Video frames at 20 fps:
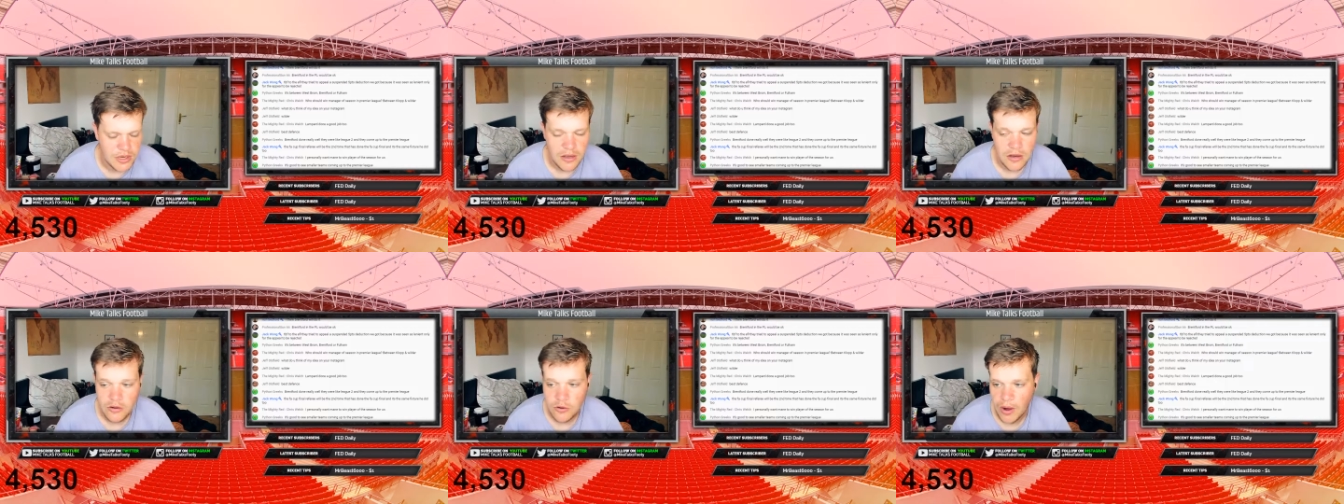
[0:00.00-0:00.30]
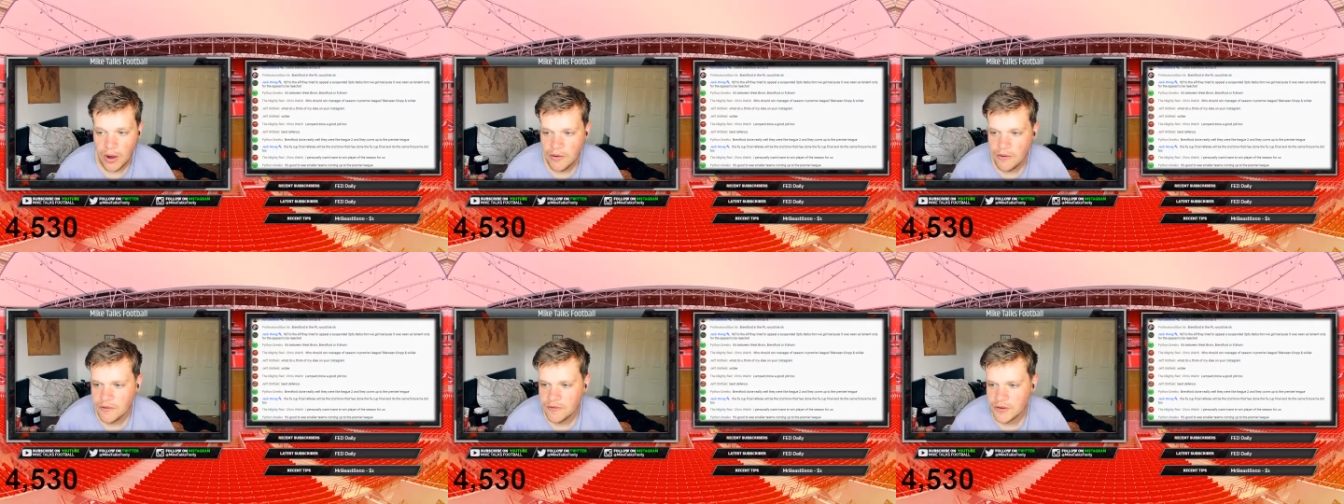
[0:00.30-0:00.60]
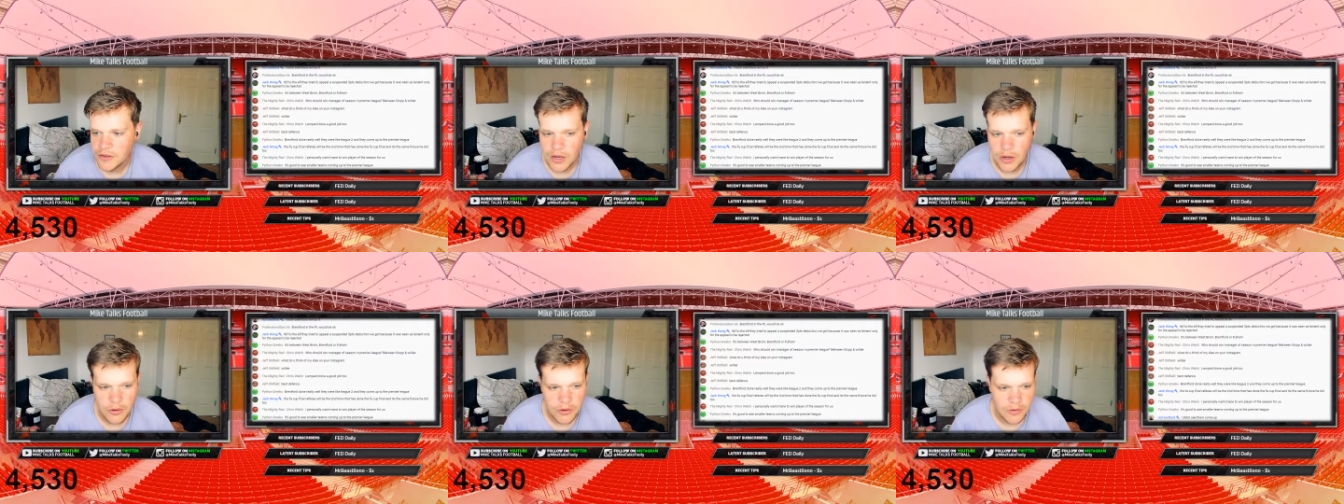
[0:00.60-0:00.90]
I've got
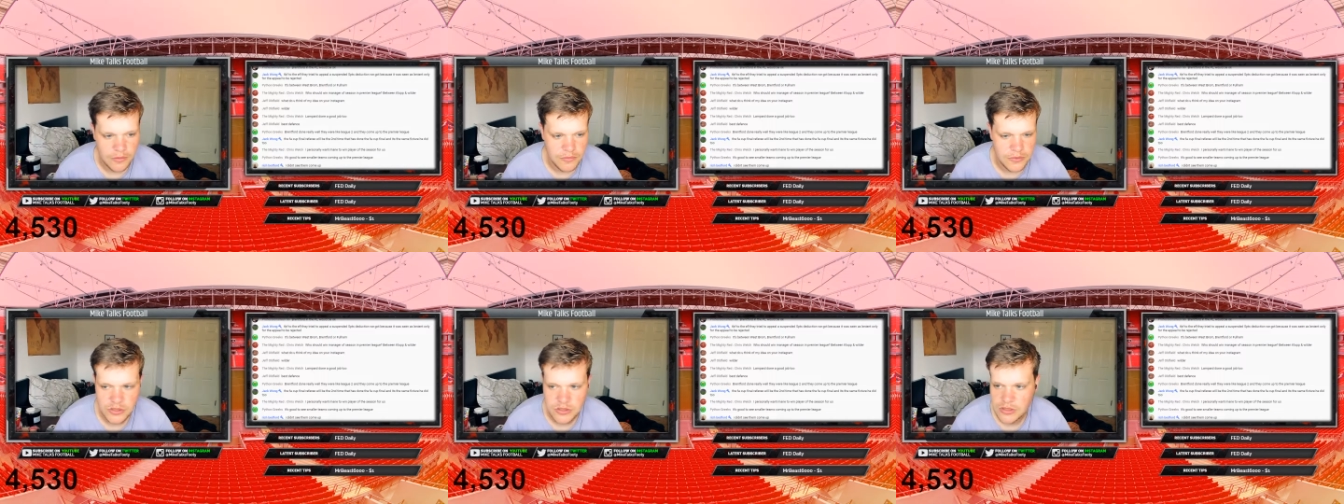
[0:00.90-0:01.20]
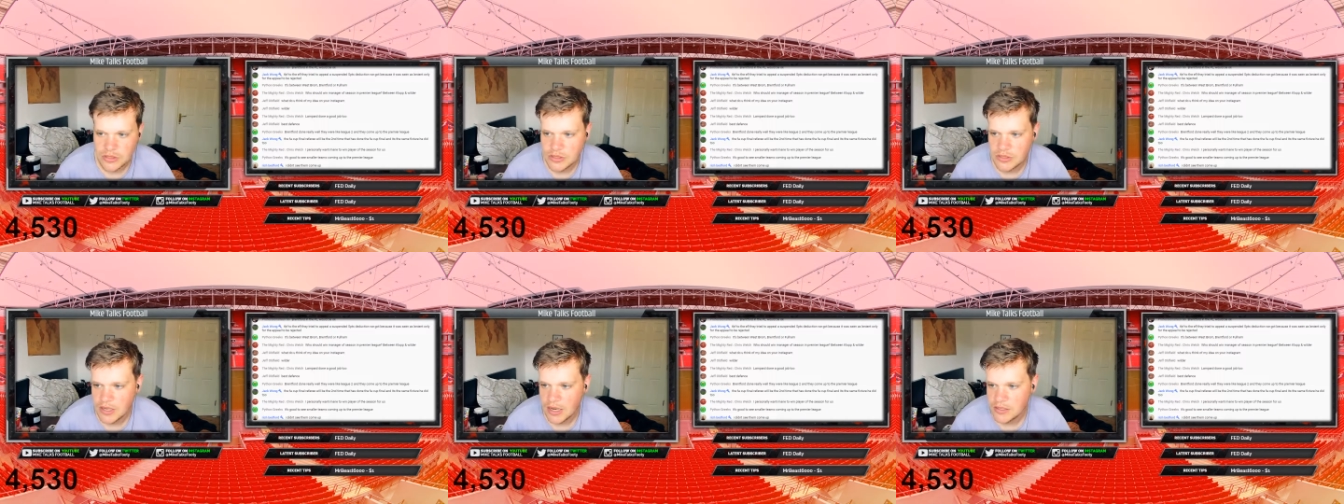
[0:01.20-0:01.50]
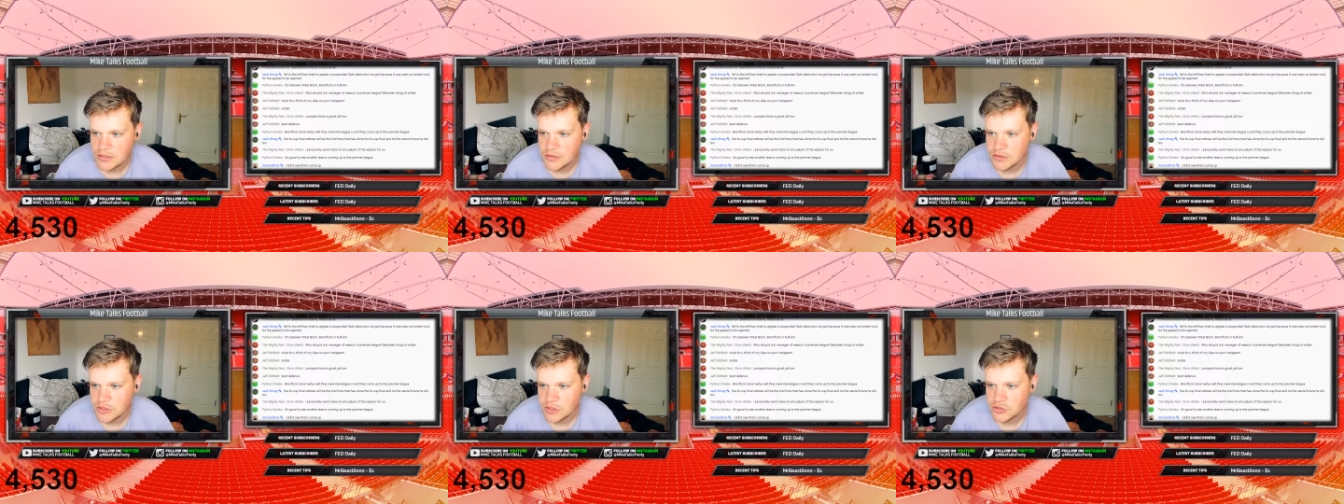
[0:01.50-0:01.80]
everything going on. The
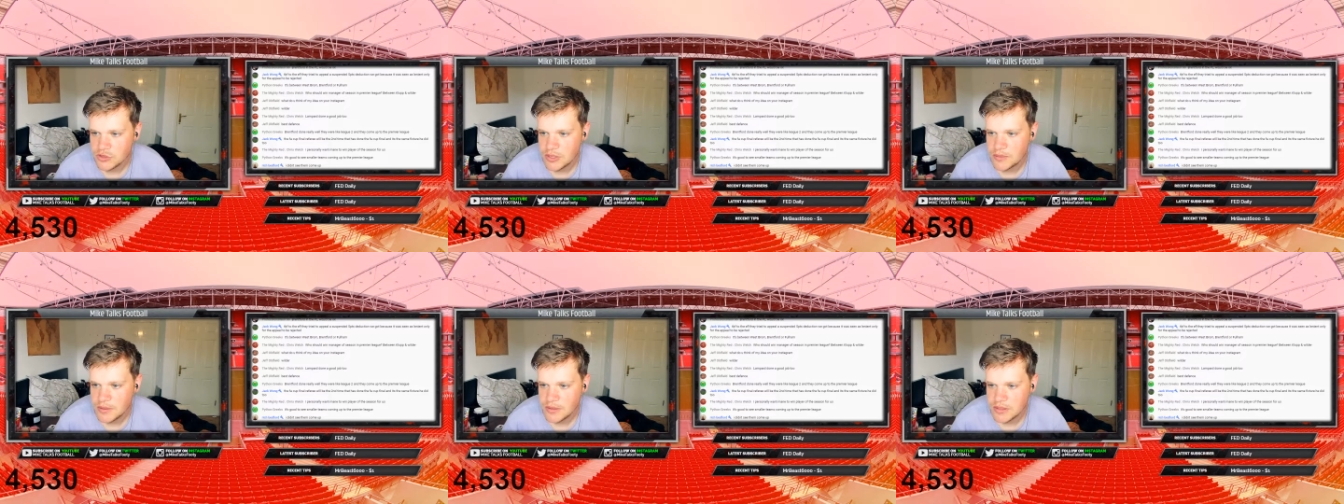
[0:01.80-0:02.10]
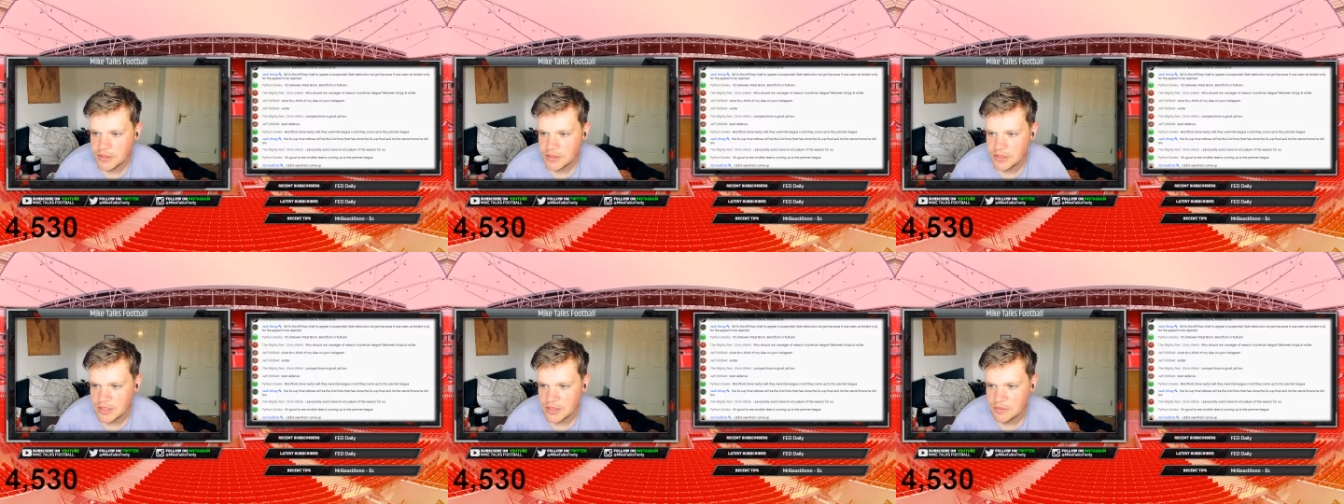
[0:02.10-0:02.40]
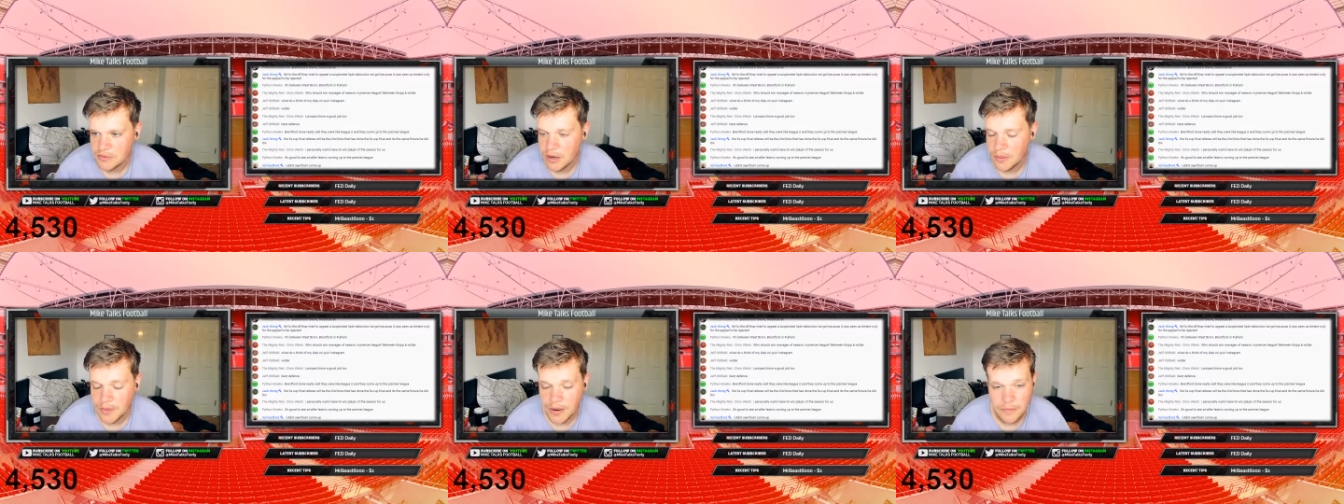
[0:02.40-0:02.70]
stats on the stream, I didn't see them
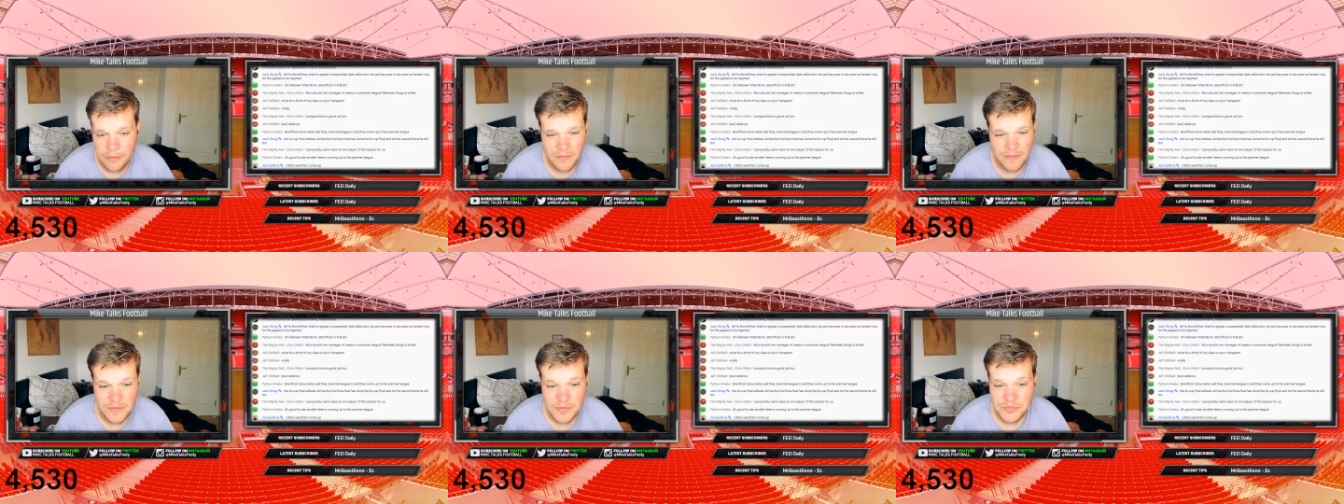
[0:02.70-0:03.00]
coming up.